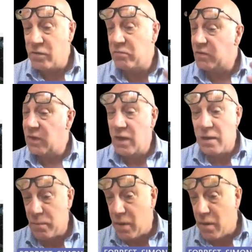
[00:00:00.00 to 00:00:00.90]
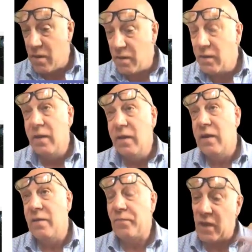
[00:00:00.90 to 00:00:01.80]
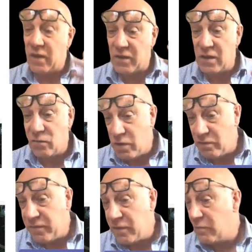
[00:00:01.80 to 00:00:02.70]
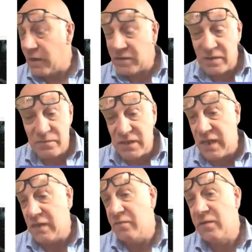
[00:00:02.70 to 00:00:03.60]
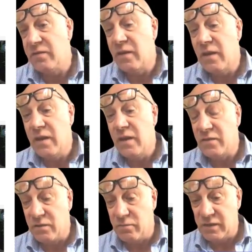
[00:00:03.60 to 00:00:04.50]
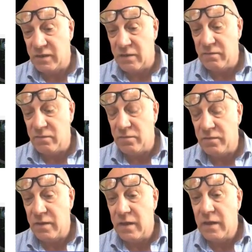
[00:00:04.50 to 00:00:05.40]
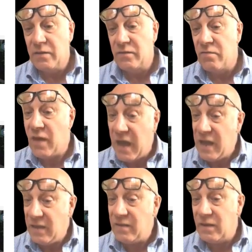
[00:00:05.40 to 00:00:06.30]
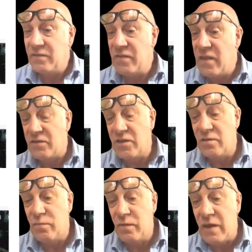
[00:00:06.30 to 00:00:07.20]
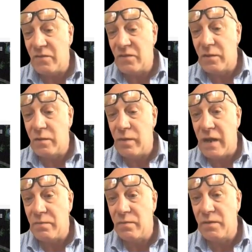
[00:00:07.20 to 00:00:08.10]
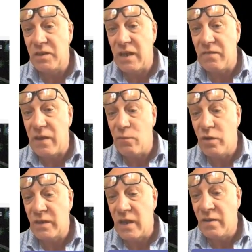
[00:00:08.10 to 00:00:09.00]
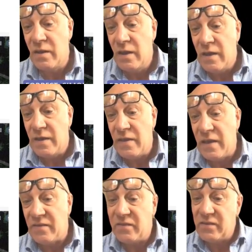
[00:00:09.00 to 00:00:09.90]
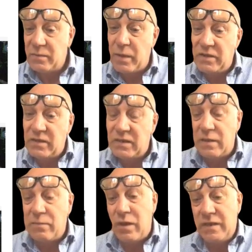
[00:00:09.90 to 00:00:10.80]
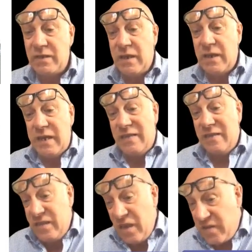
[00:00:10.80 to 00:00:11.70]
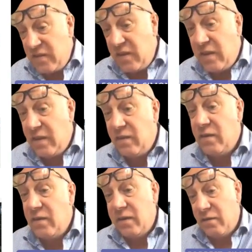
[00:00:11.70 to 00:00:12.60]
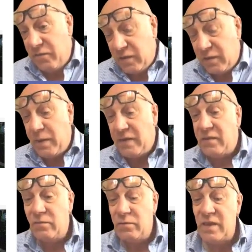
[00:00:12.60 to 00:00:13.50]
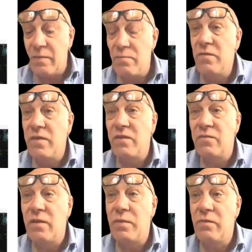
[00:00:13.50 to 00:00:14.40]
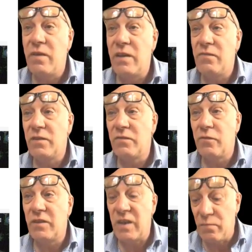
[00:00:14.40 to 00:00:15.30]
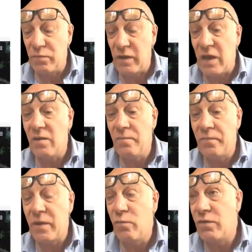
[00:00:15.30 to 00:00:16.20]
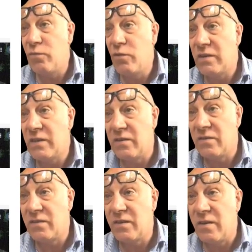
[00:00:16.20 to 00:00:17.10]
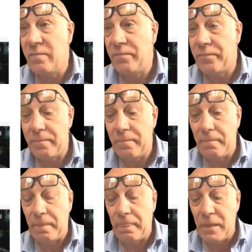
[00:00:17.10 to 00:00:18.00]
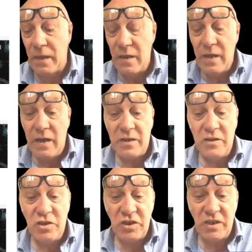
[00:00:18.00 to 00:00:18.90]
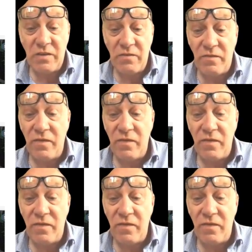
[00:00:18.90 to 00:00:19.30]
rooms, a bar, other kind of welfare or activity areas, and so on and so forth. So that has now secured, we've now secured planning permission to have that work done, and that's anticipated to take place in this year for the capacity to us then move into it and be ready for us for a temporary home while the work's done on the site. And I can just give